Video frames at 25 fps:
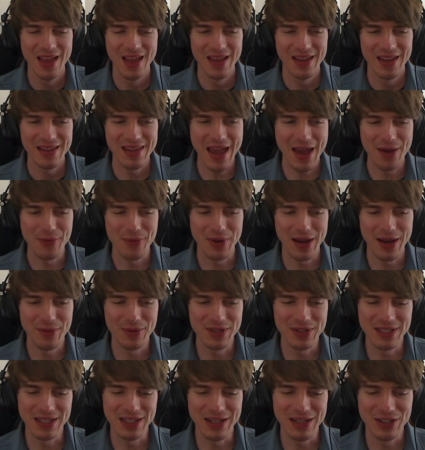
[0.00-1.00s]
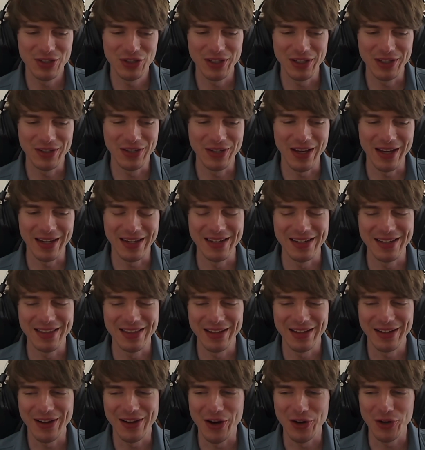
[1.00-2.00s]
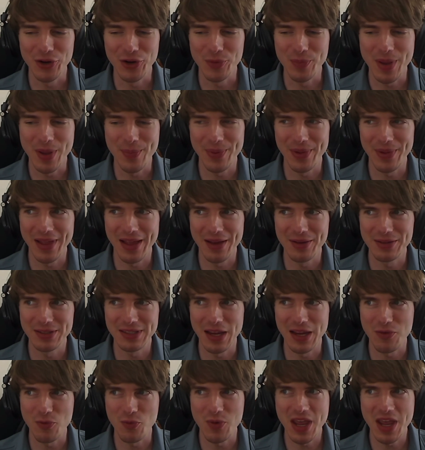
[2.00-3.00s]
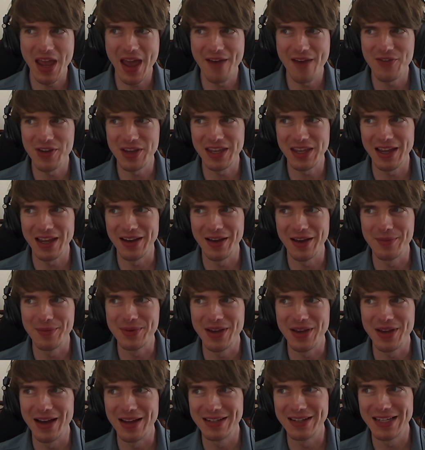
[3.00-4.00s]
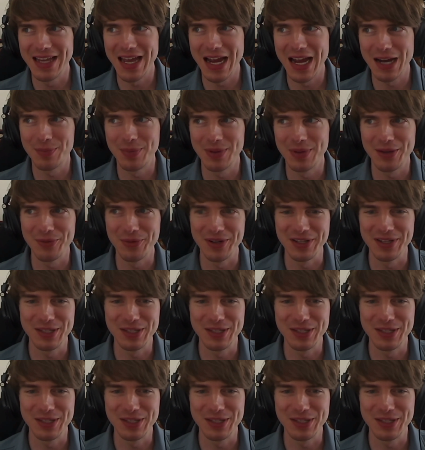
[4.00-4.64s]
Yeah, when I was initially talking to the Cargo people, I was like, we have a GitHub contact, but they weren't